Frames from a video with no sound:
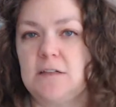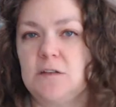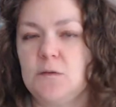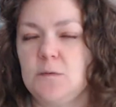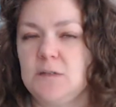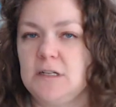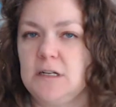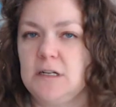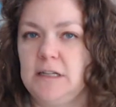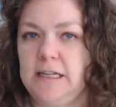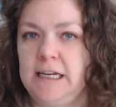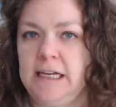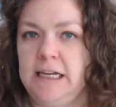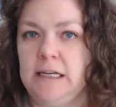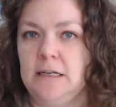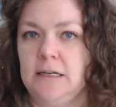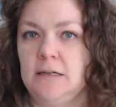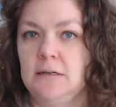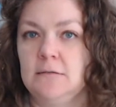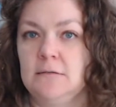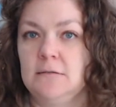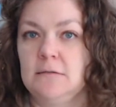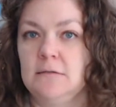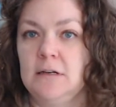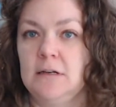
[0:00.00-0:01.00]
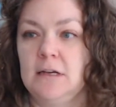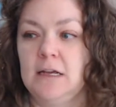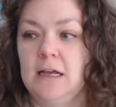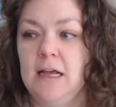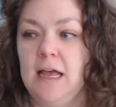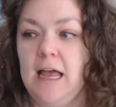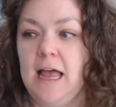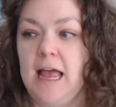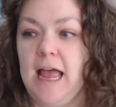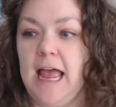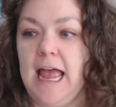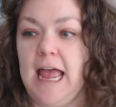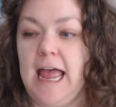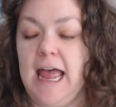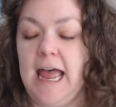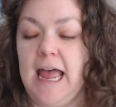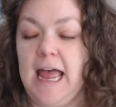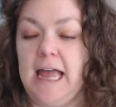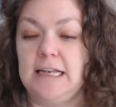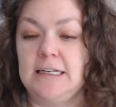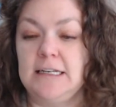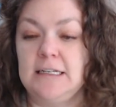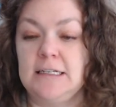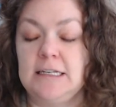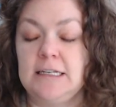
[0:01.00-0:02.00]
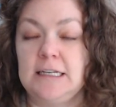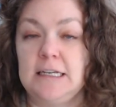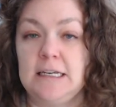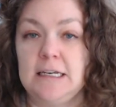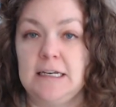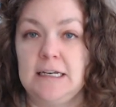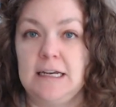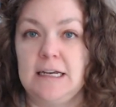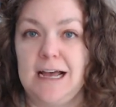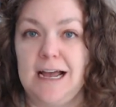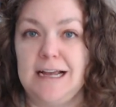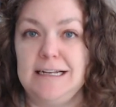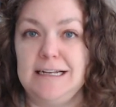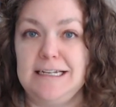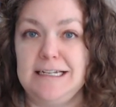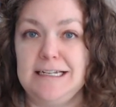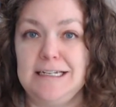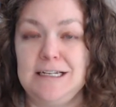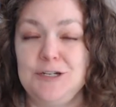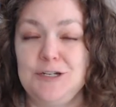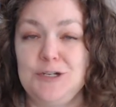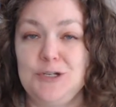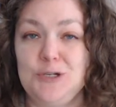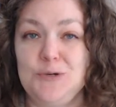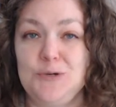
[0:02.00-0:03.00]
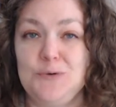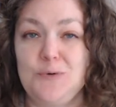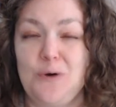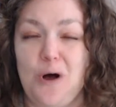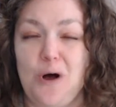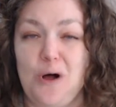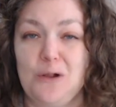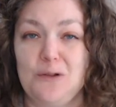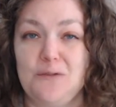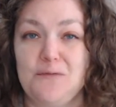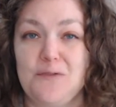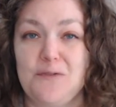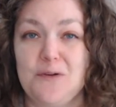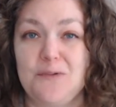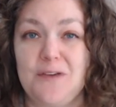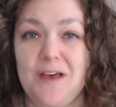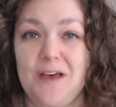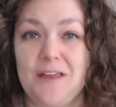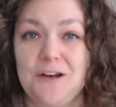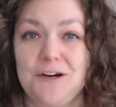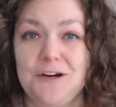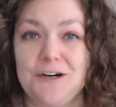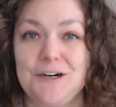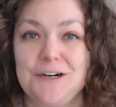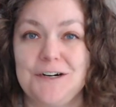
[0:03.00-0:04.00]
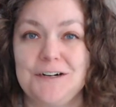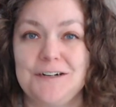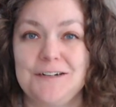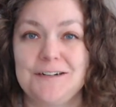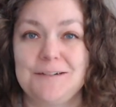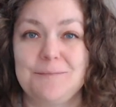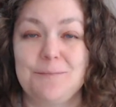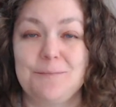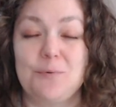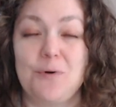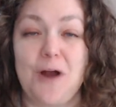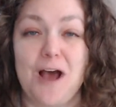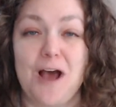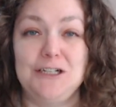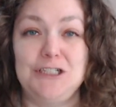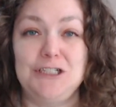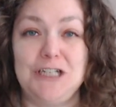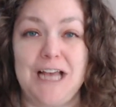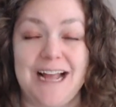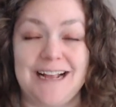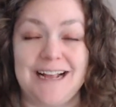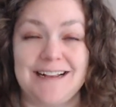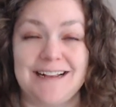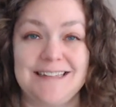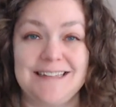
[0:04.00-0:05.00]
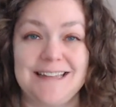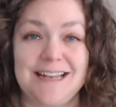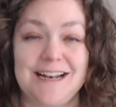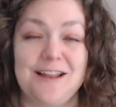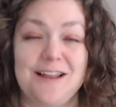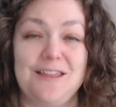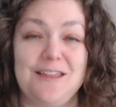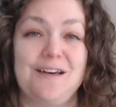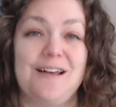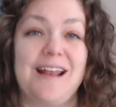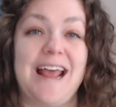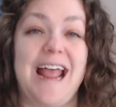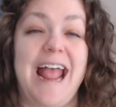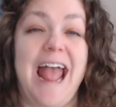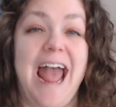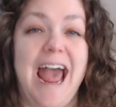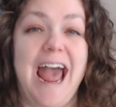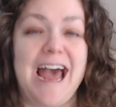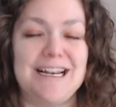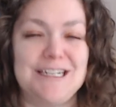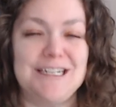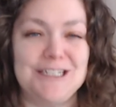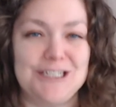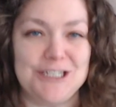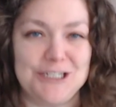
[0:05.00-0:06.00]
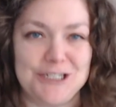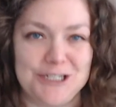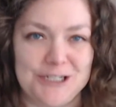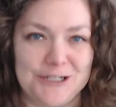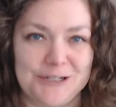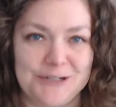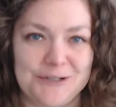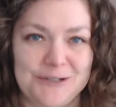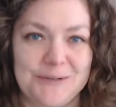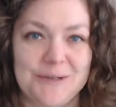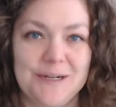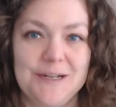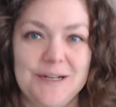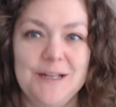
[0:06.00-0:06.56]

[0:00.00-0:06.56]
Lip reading: was clean. And I didn't do all of those other projects that I thought I had to do